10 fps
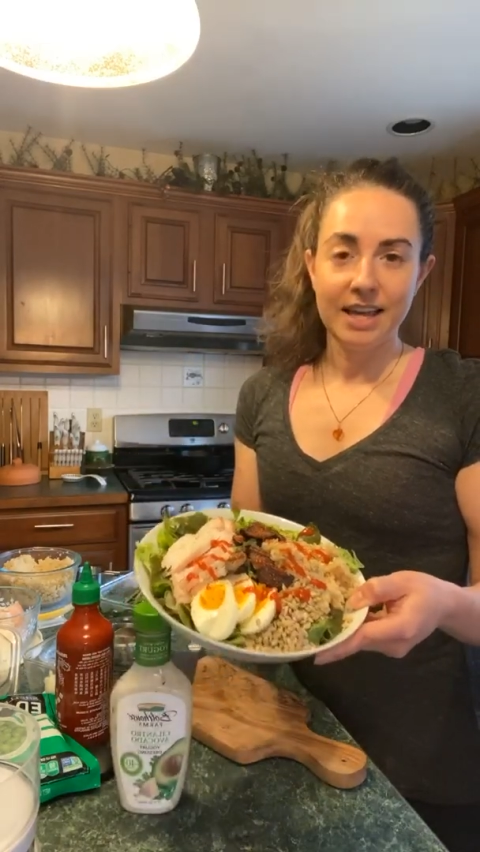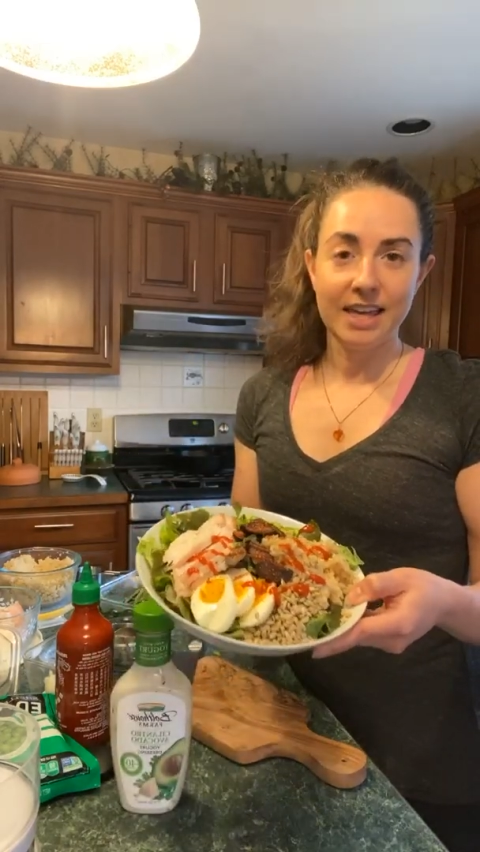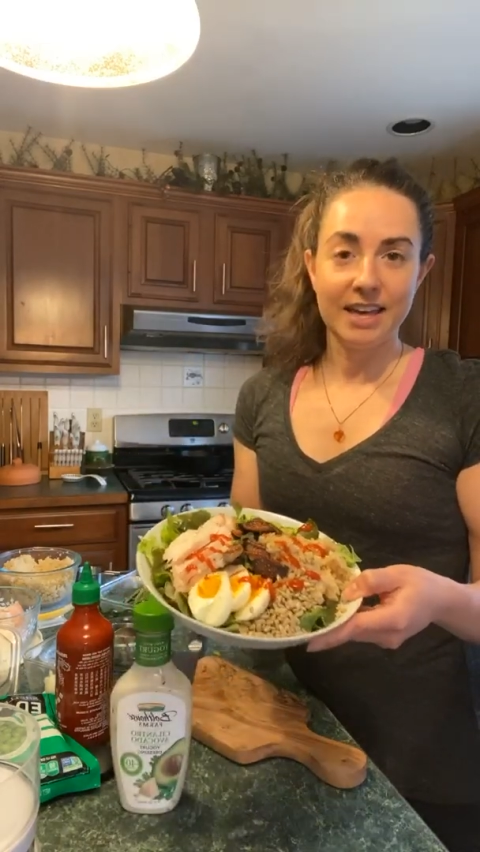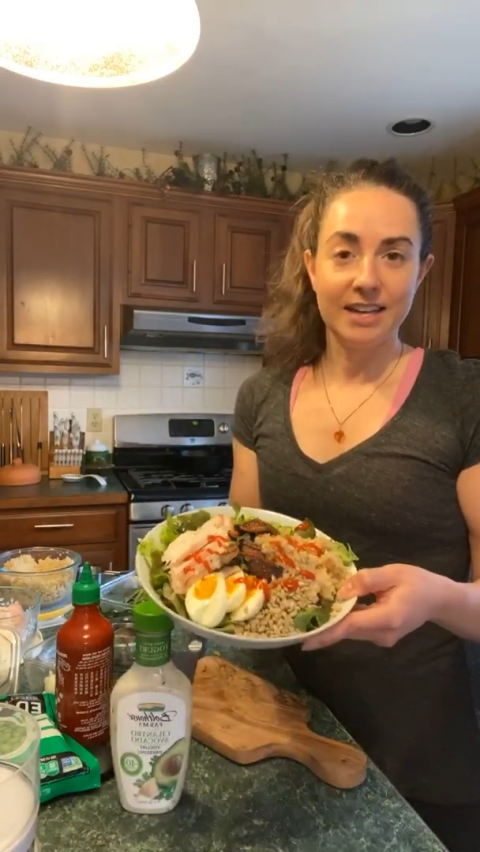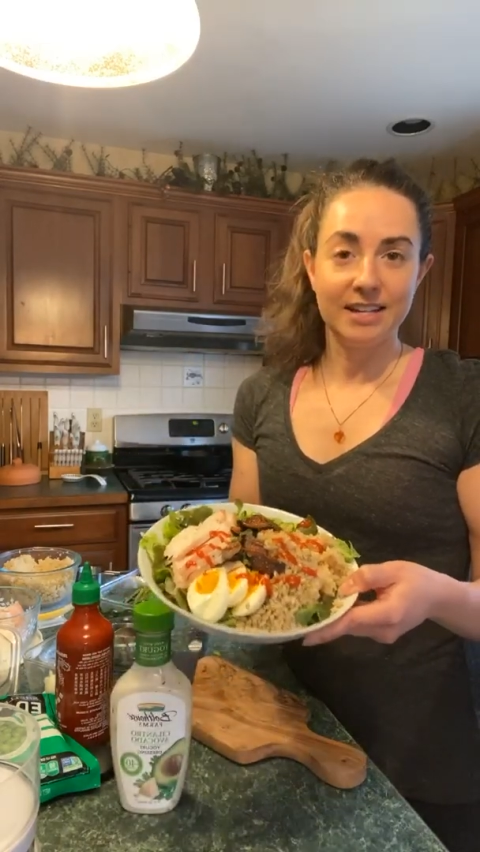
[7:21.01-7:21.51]

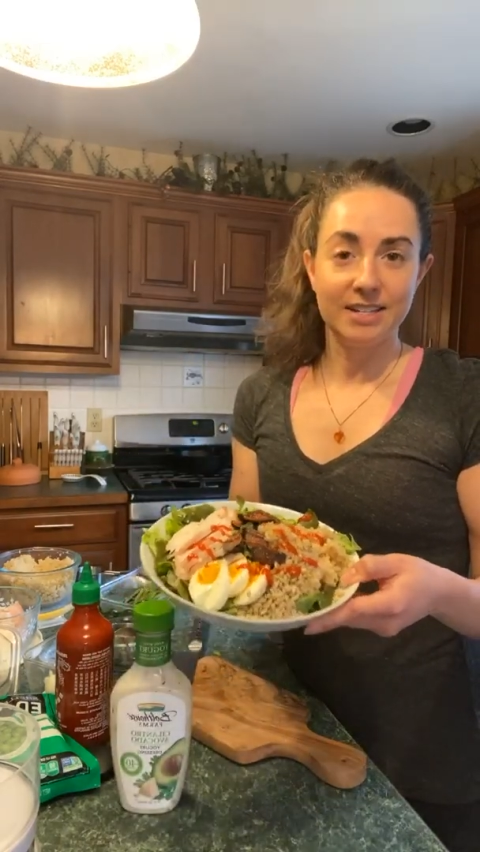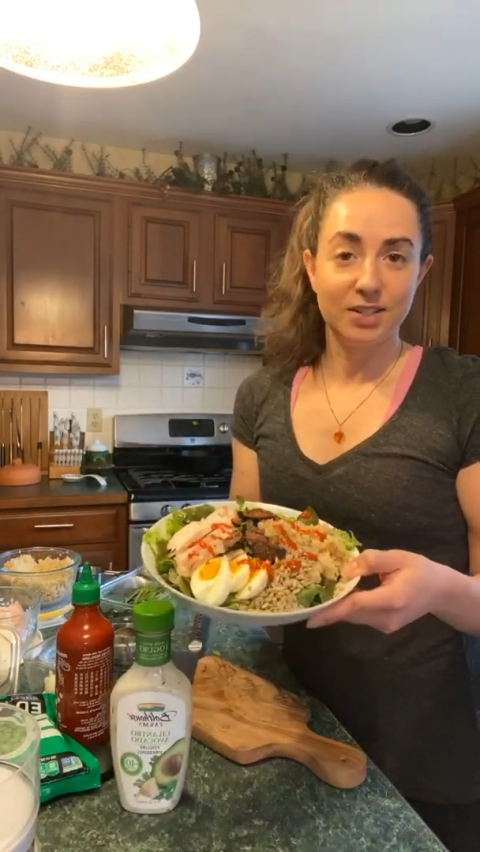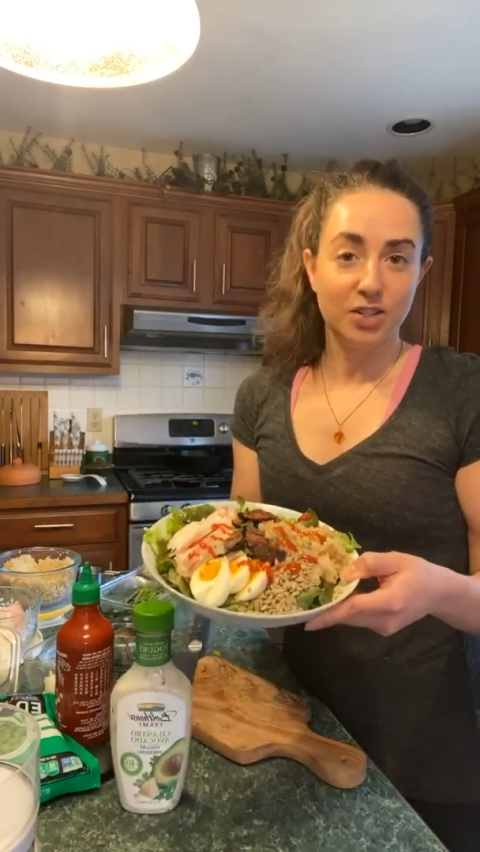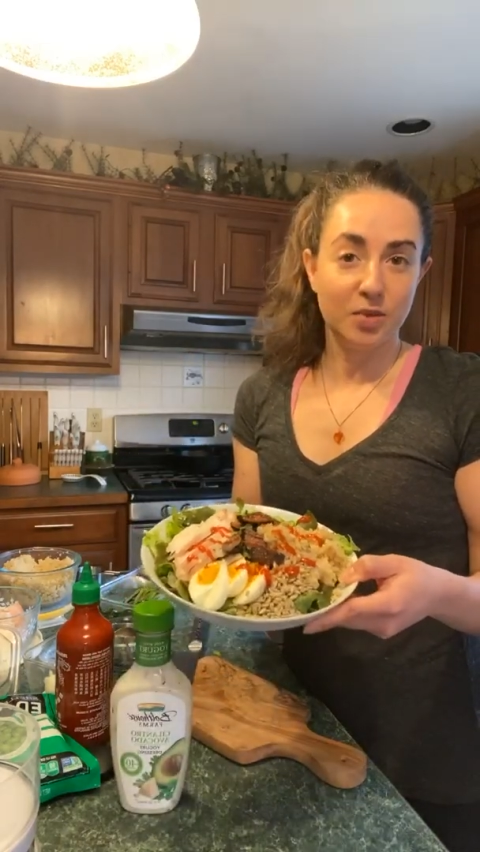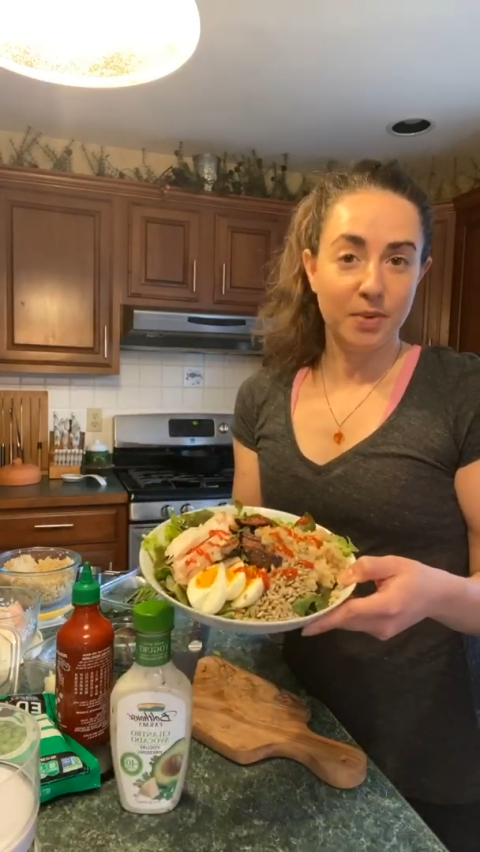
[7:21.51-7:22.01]
and
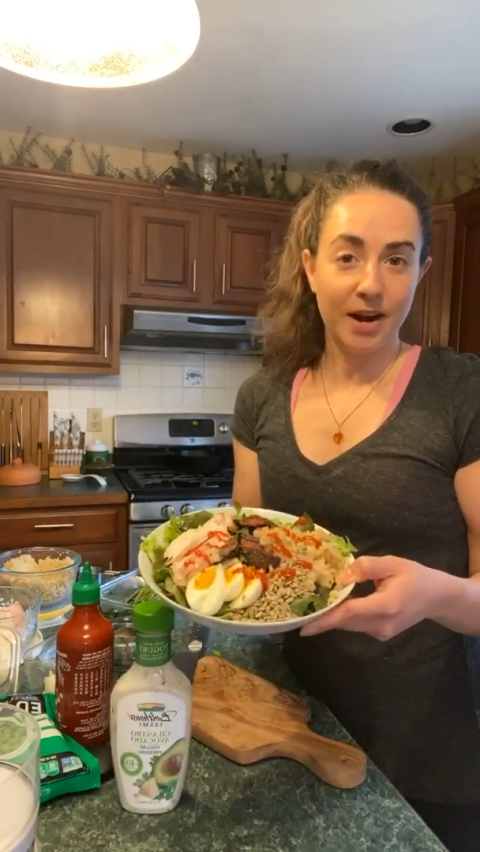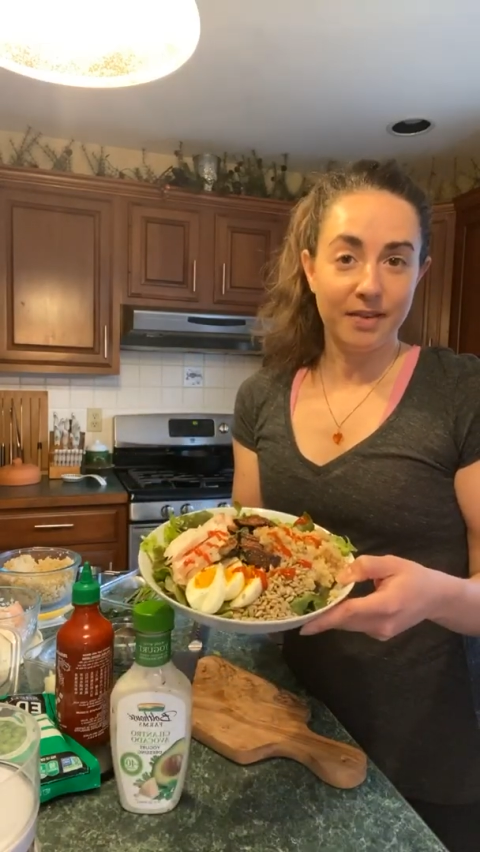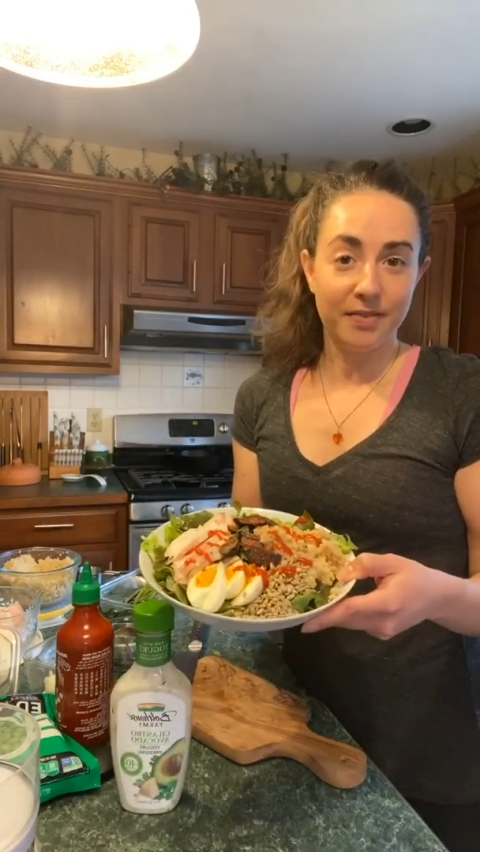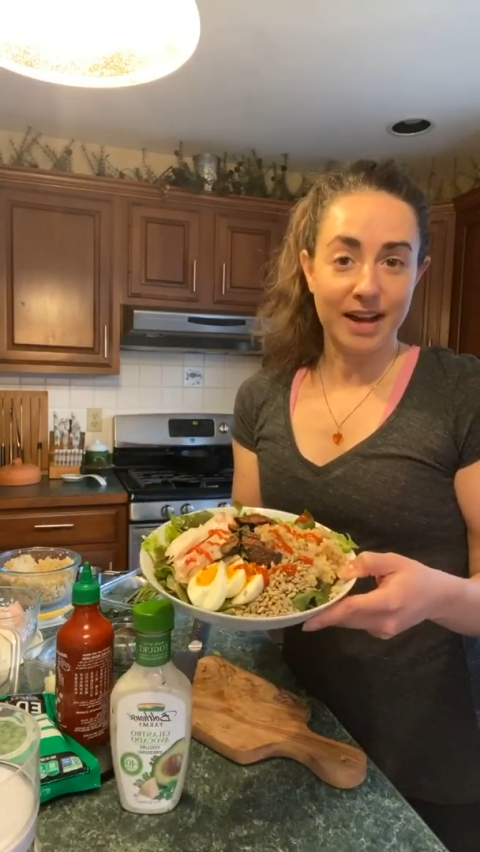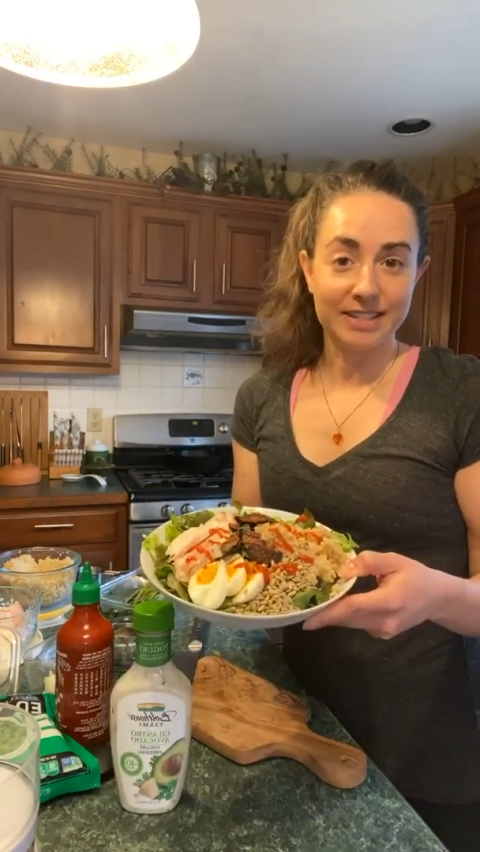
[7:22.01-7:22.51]

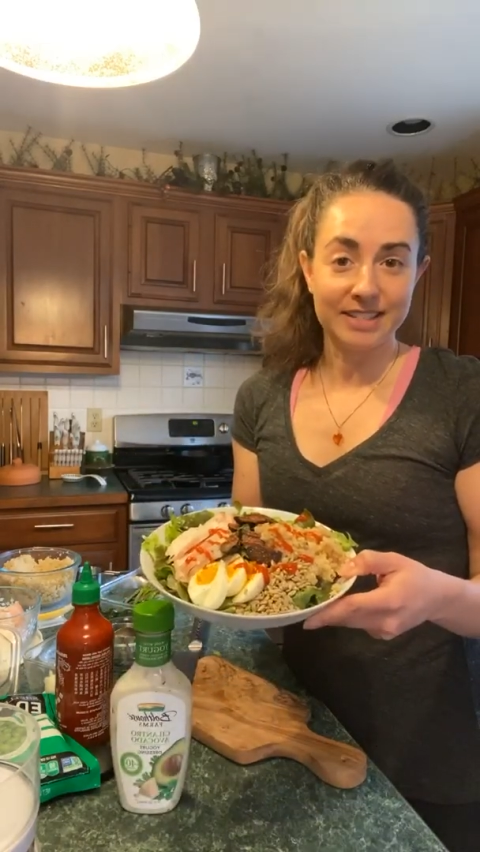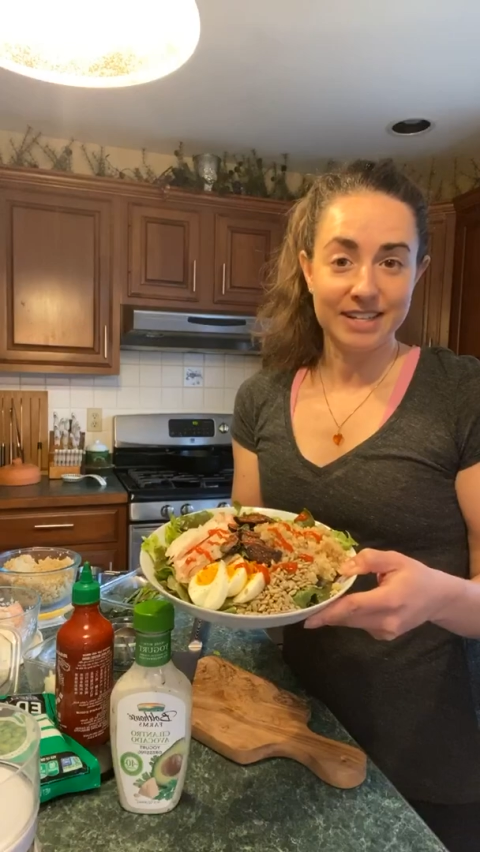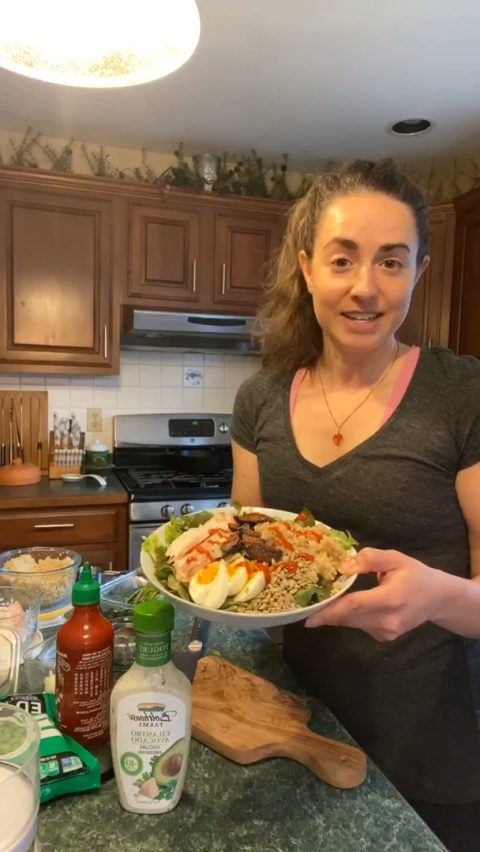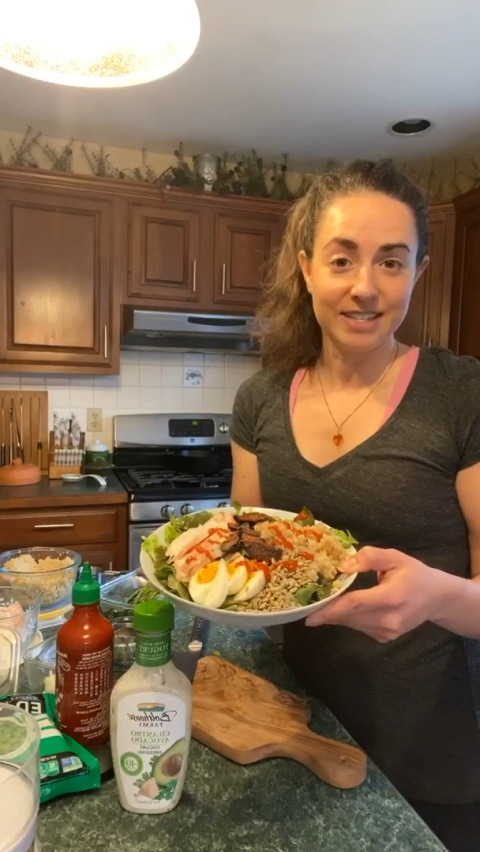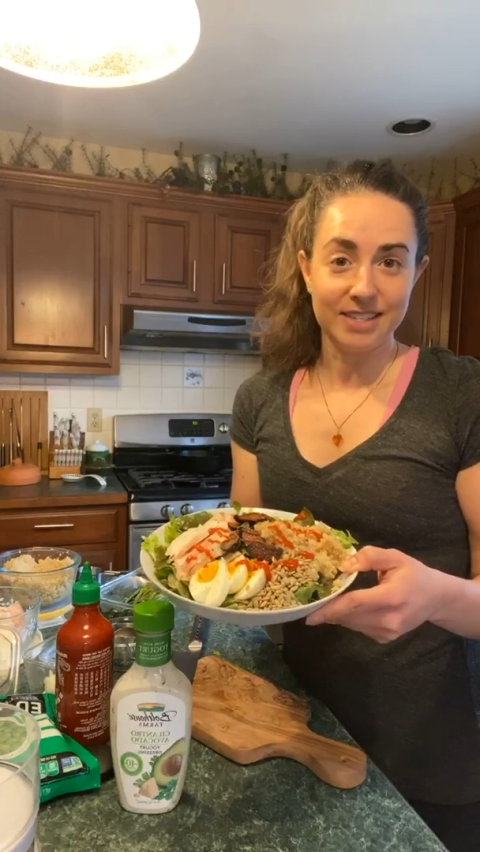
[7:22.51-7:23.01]
super fast and
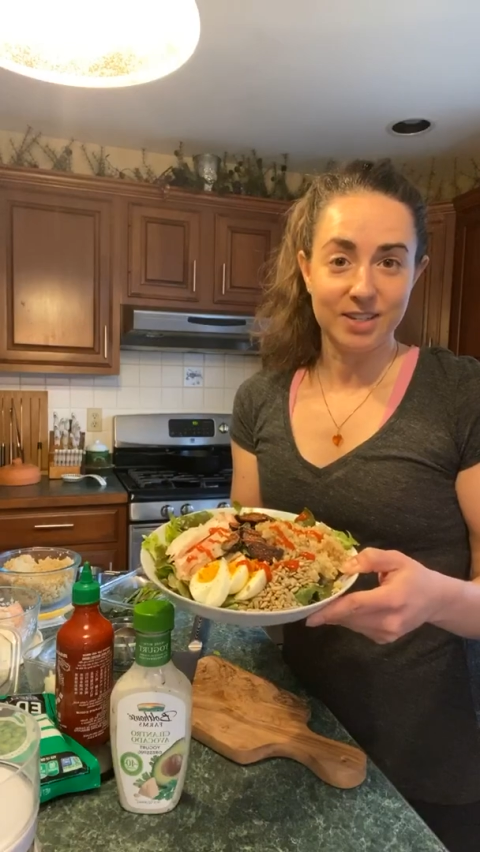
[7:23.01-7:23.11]
easy,